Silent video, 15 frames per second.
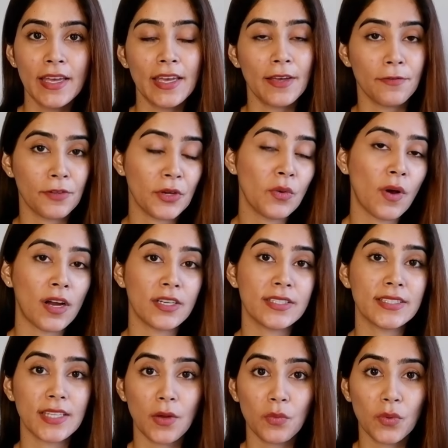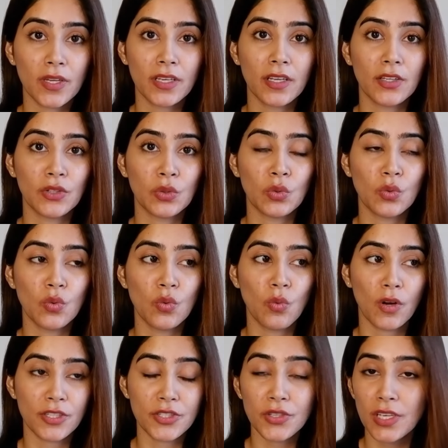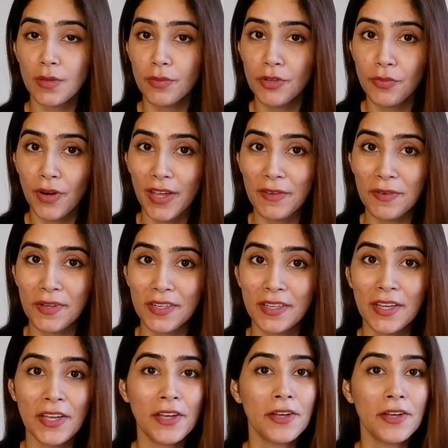If you are someone who wants to keep it private,